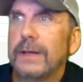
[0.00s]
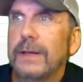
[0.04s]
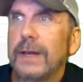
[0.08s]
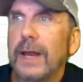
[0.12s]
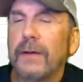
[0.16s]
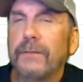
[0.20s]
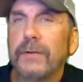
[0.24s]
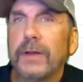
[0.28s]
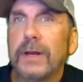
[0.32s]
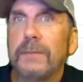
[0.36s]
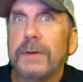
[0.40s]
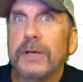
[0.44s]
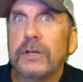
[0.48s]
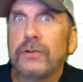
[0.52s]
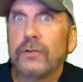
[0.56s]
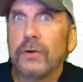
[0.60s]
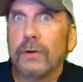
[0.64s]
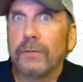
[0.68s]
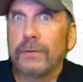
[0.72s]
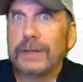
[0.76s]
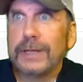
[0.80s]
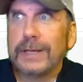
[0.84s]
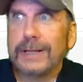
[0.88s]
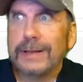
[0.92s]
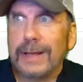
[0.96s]
Now I'm going to make sure
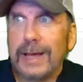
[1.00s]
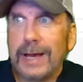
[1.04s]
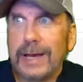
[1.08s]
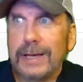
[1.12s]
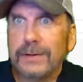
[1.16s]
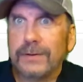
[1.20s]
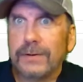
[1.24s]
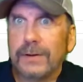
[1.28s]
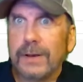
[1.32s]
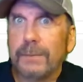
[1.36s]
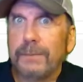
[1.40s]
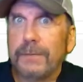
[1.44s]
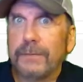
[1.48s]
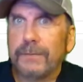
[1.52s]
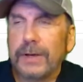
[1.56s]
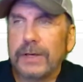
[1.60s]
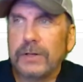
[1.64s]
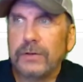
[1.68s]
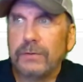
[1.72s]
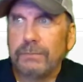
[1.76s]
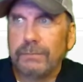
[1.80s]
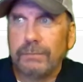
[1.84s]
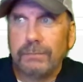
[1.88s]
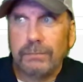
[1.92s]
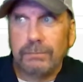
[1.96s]
everything lines up. If
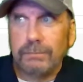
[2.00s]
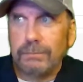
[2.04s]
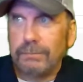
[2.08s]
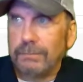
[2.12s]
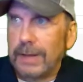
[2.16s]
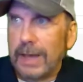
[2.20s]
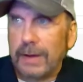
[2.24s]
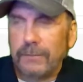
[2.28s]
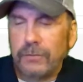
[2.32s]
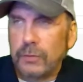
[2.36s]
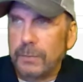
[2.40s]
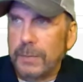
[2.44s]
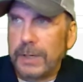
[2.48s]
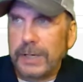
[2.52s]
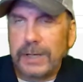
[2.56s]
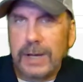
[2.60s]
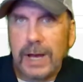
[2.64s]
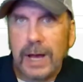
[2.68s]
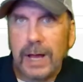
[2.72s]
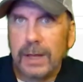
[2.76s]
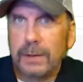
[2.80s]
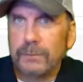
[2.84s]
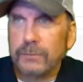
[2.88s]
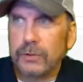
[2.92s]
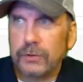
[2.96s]
I have too many
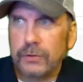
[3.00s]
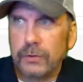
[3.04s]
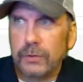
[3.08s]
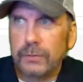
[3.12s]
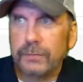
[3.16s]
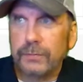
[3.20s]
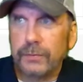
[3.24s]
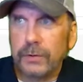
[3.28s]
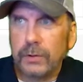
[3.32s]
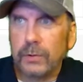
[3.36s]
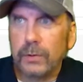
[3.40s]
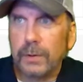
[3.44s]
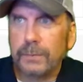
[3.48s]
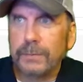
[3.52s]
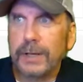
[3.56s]
columns or too few,